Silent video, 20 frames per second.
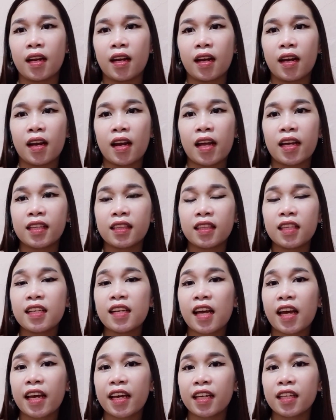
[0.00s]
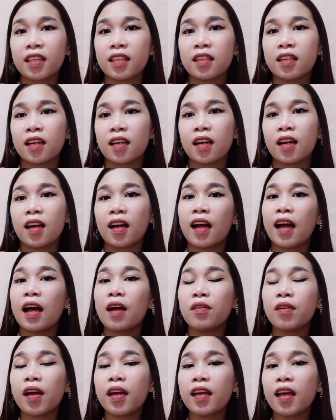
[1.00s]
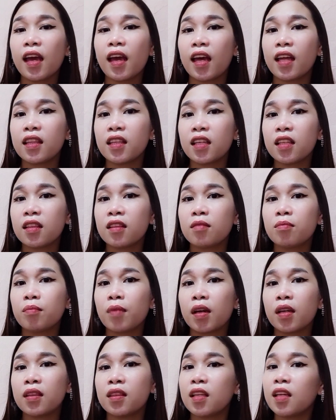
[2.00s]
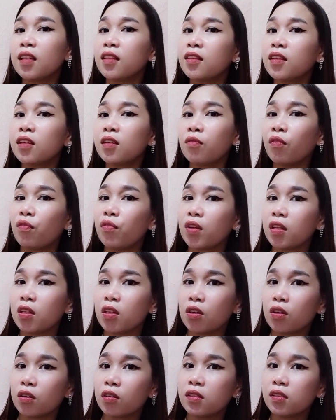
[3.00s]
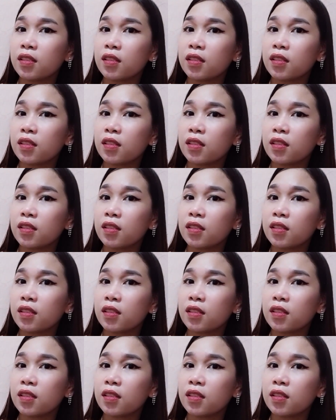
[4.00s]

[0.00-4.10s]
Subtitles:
99, how I edit my TikTok videos.